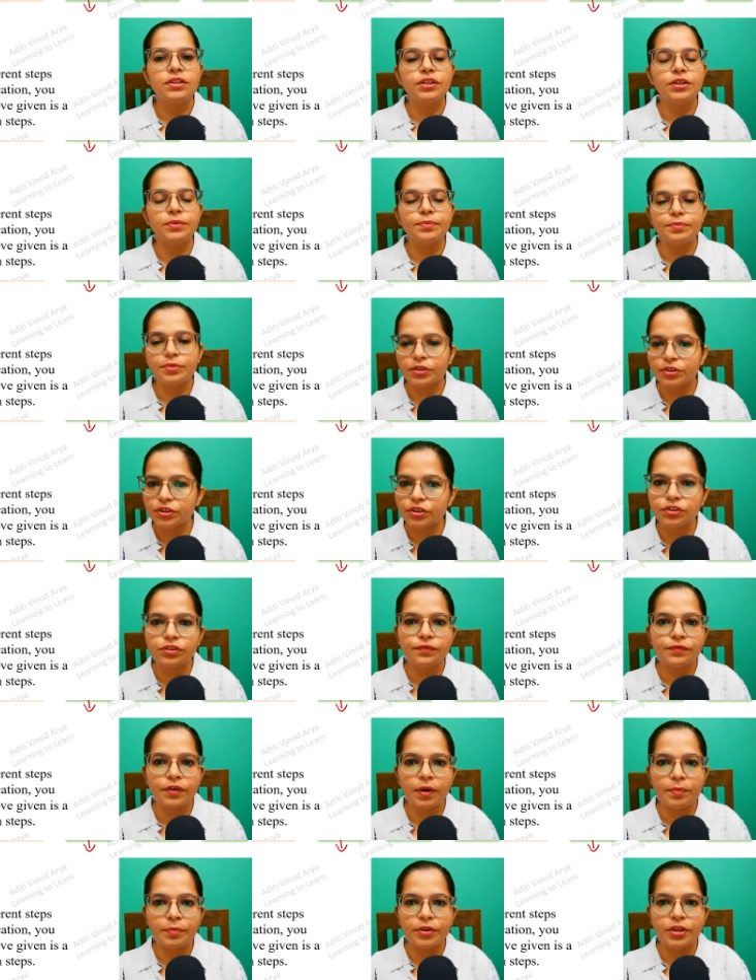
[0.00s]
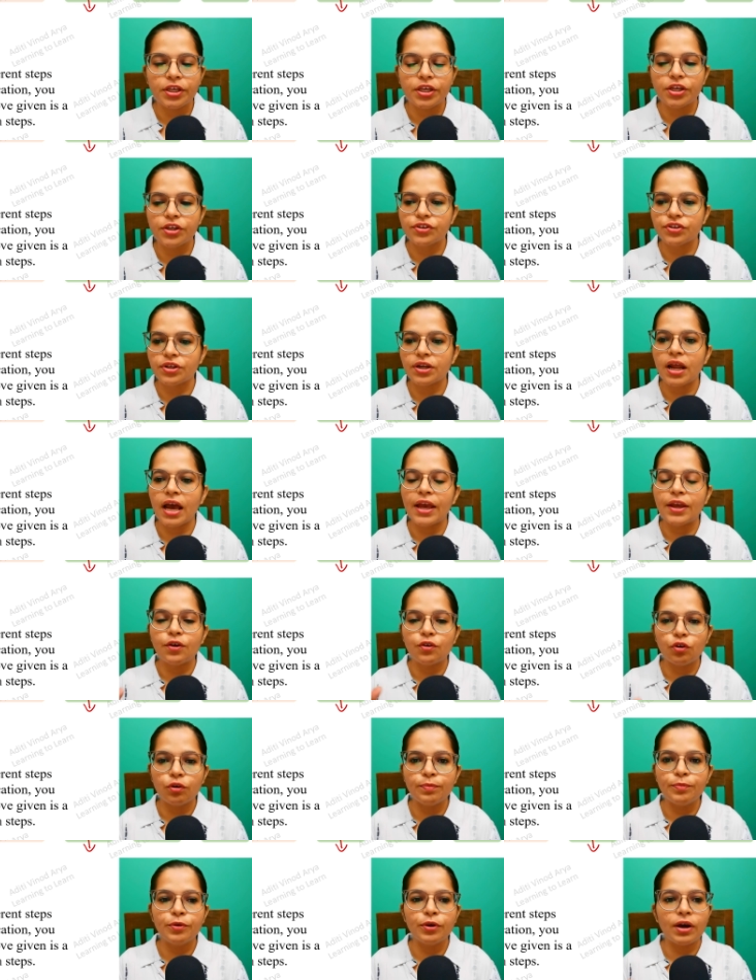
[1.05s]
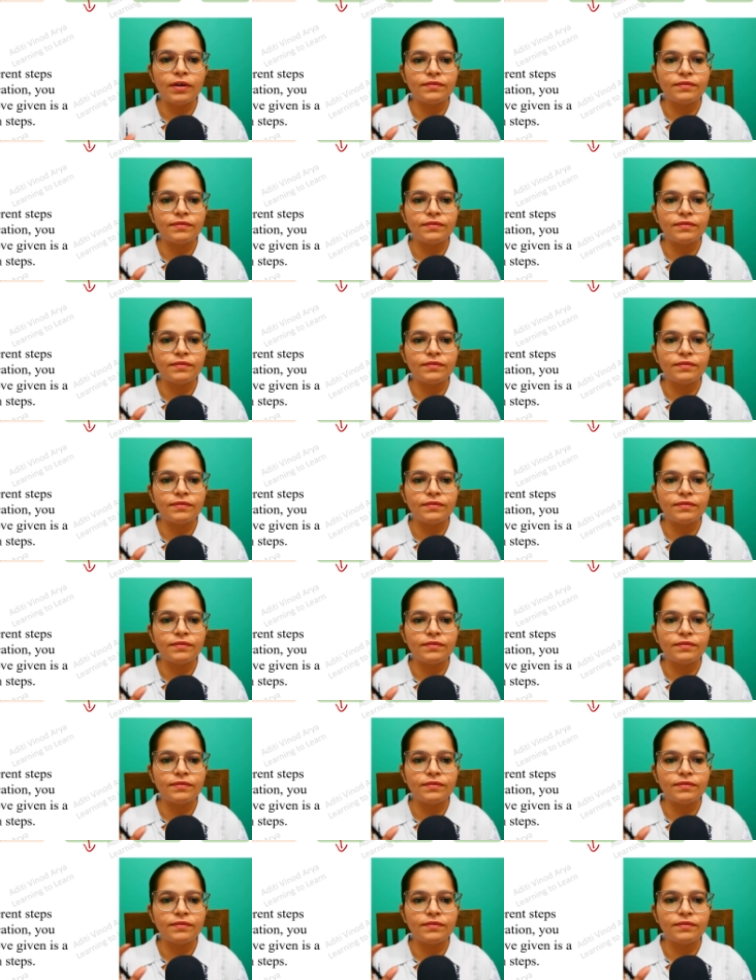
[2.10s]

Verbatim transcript: the process of communication i hope you